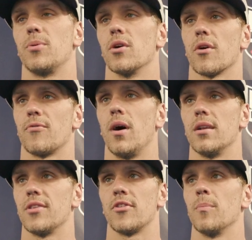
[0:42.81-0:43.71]
is a pure
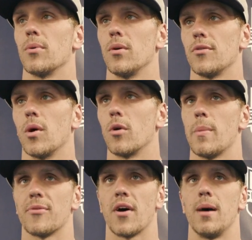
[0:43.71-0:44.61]
fun and simple,
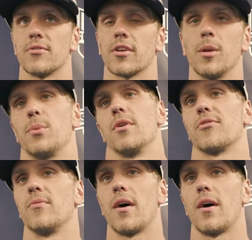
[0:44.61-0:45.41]
don't worry about time, just get up and race